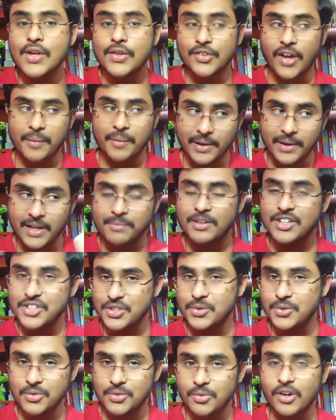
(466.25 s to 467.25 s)
so I pretty much
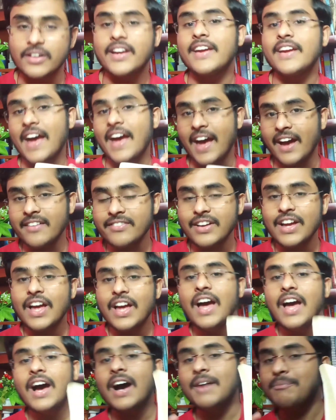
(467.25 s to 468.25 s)
use what I have.
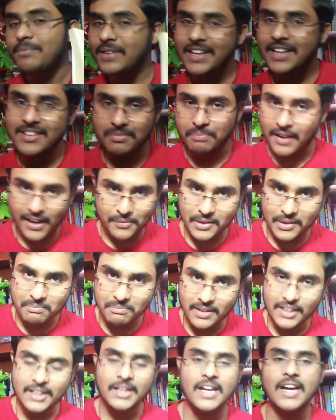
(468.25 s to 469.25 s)
Please bear with
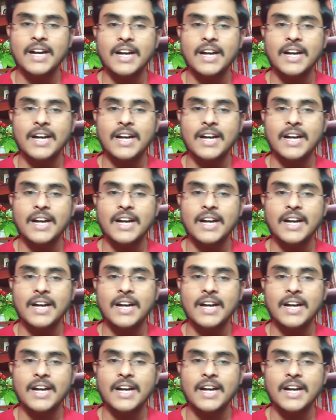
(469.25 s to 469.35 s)
me.